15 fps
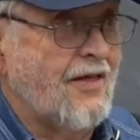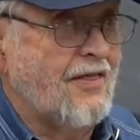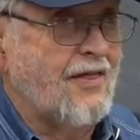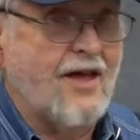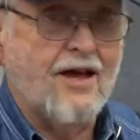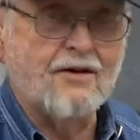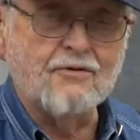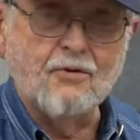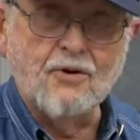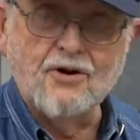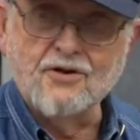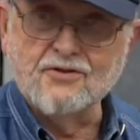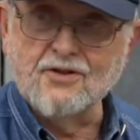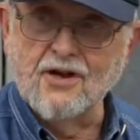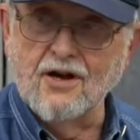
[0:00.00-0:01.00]
That
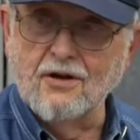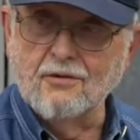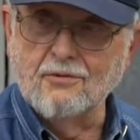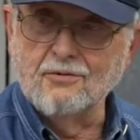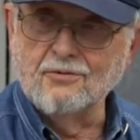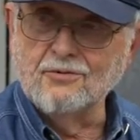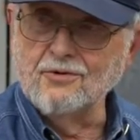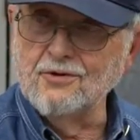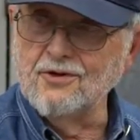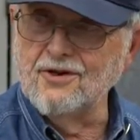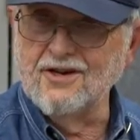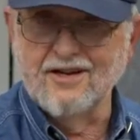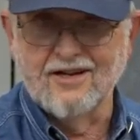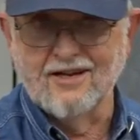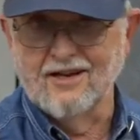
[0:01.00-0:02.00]
was a
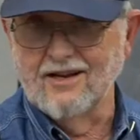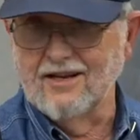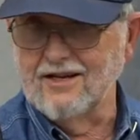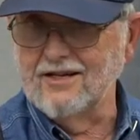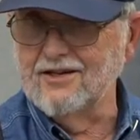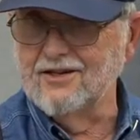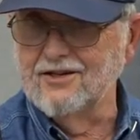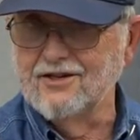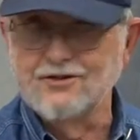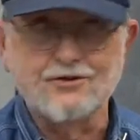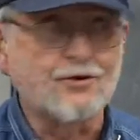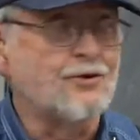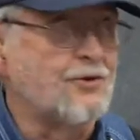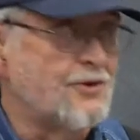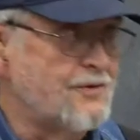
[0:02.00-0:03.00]
really good
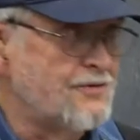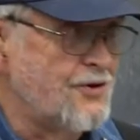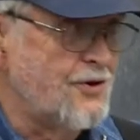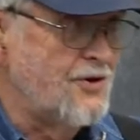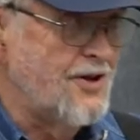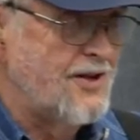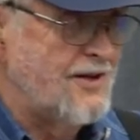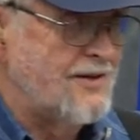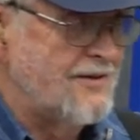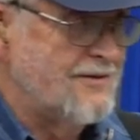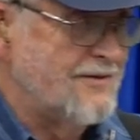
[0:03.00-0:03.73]
tour of duty.